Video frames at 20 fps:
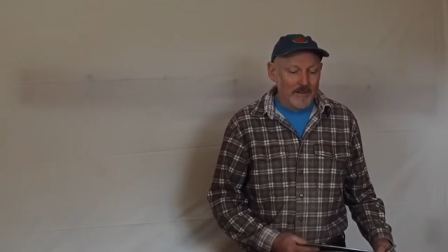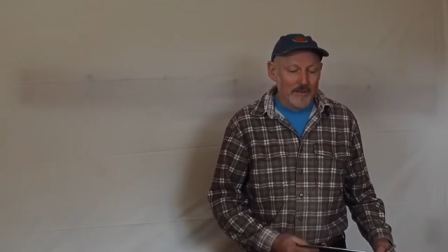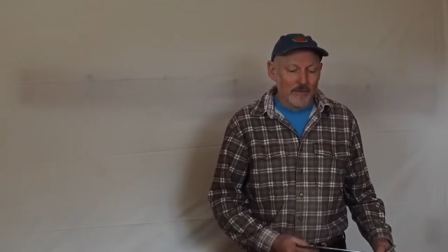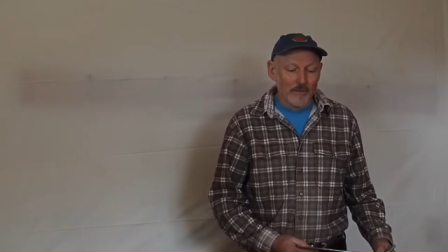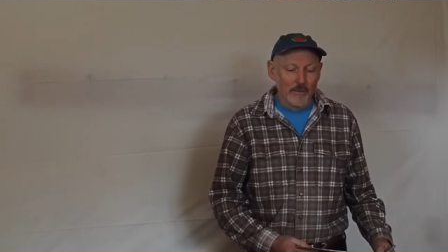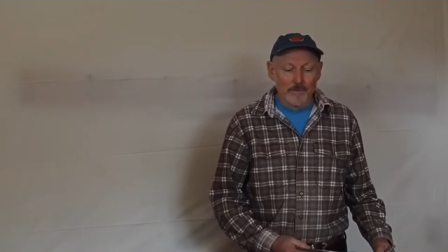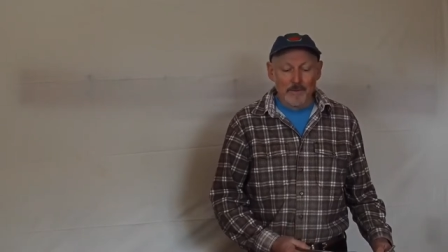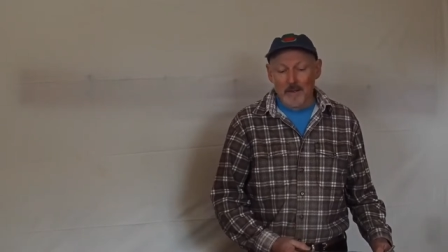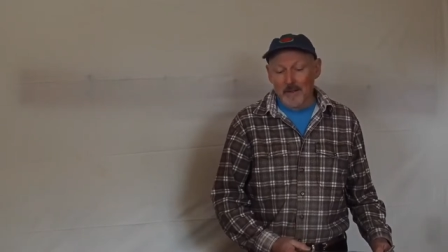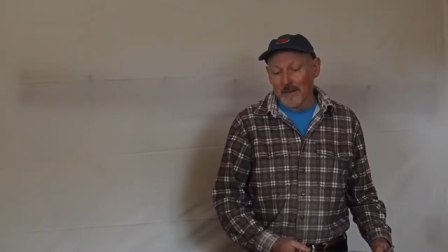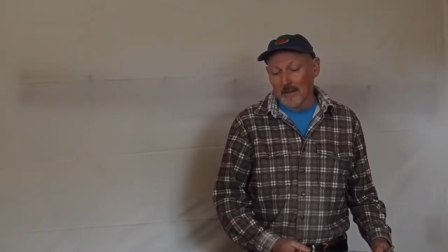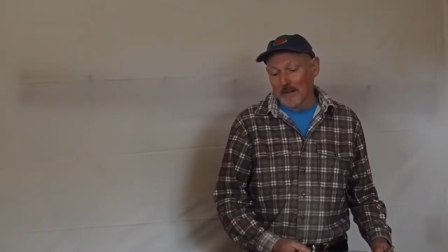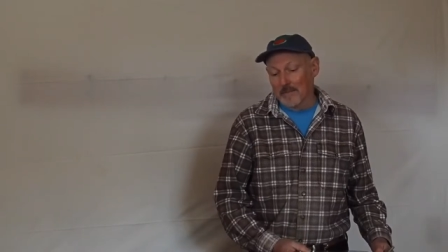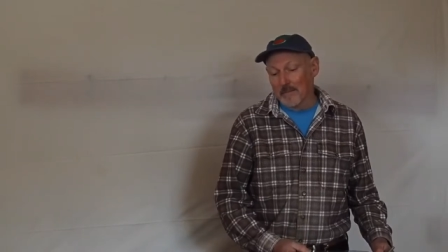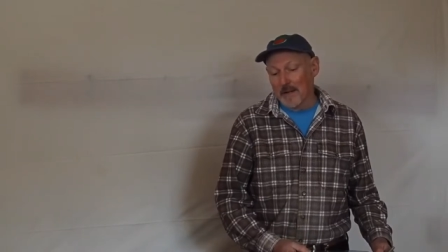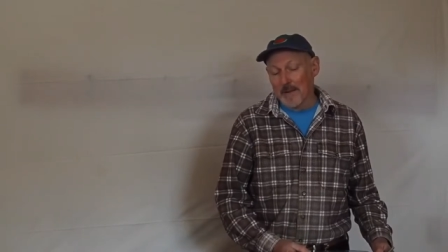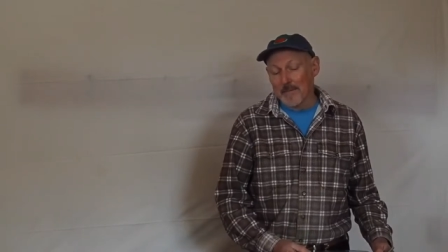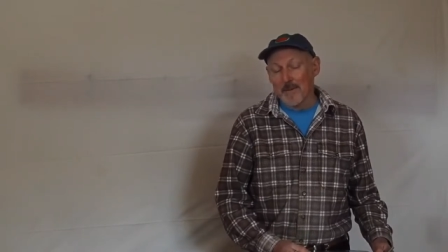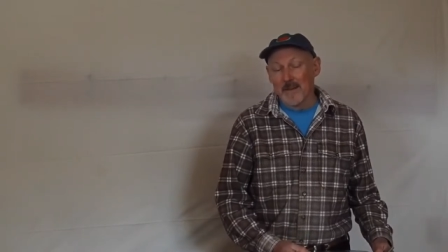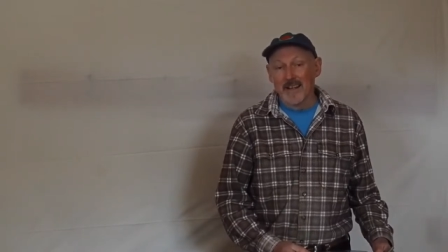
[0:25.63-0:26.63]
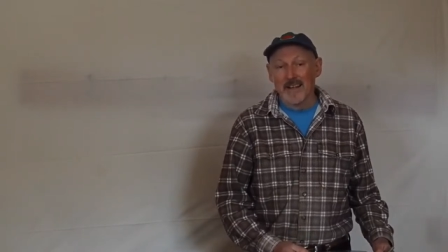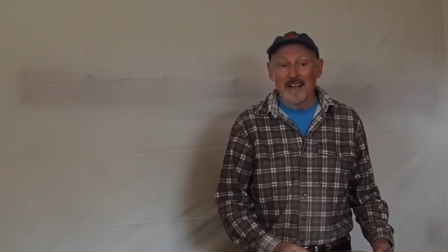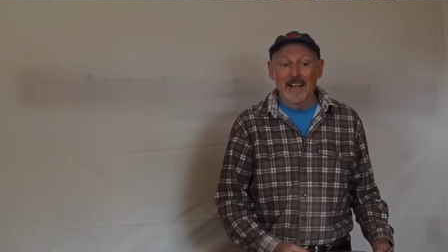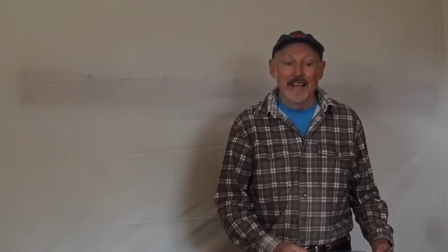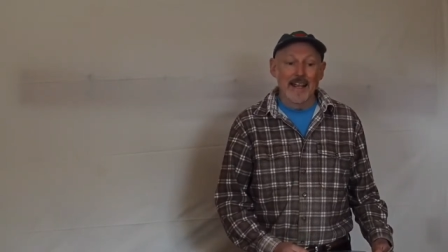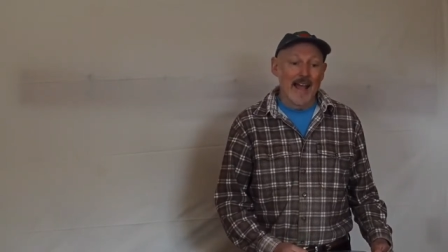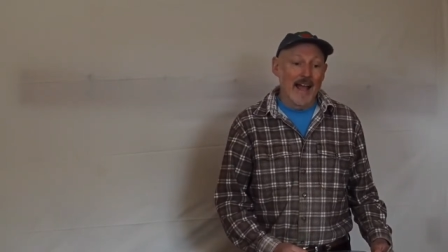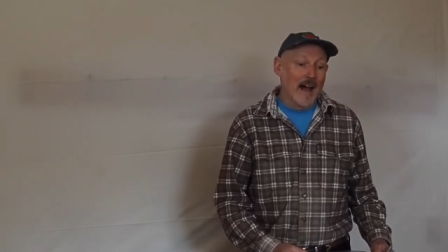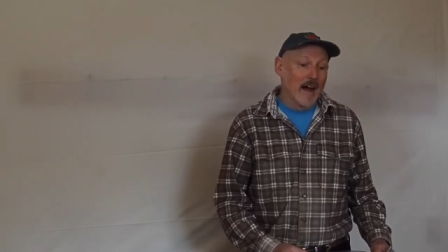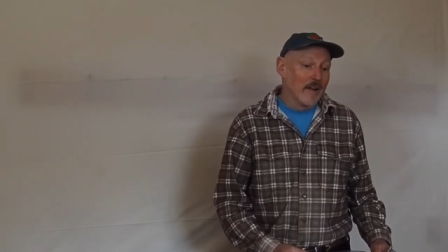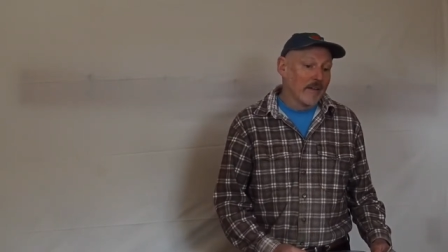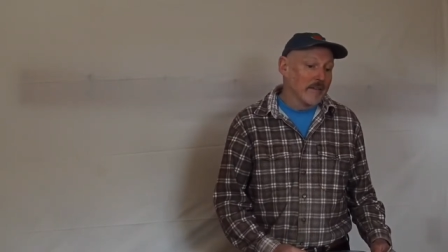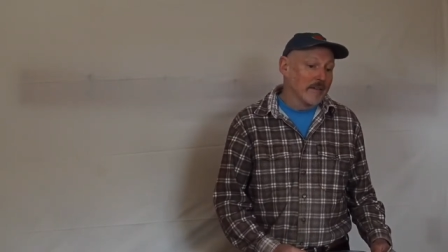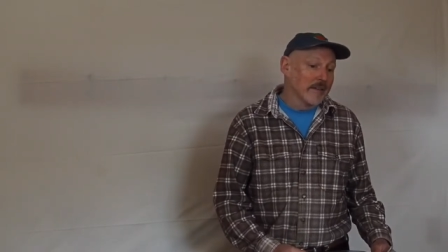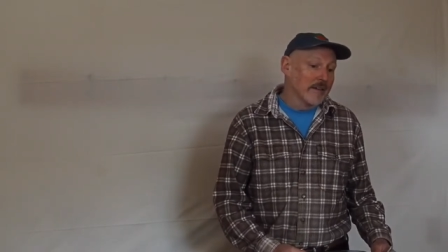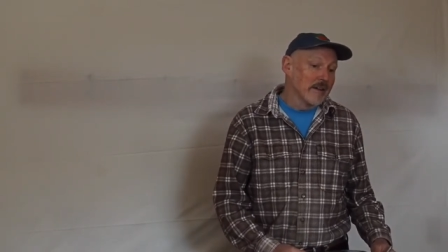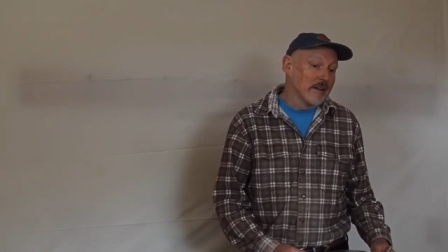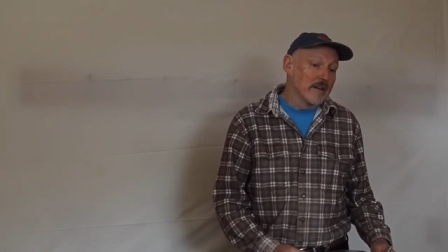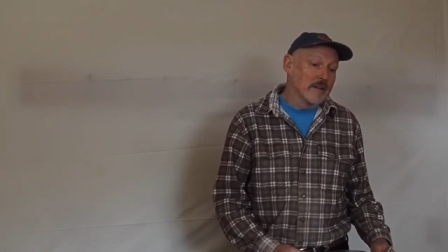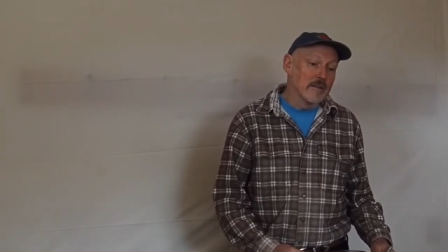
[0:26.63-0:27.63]
we have collect maybe a
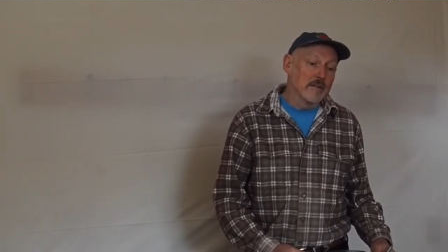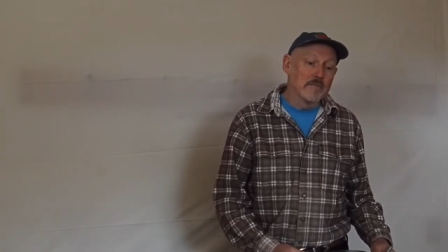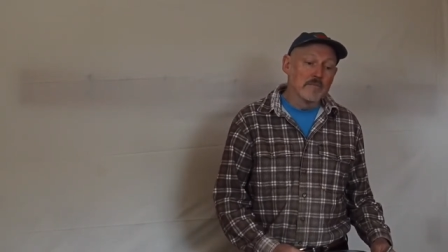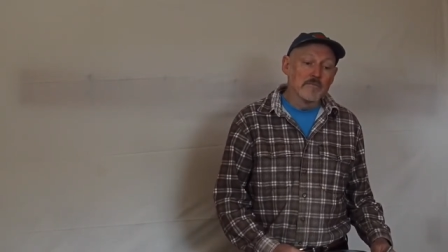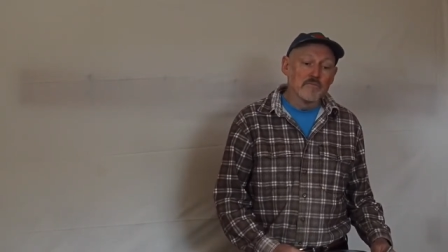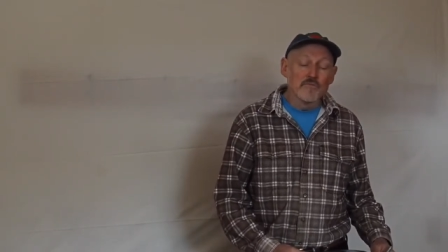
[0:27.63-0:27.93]
gallon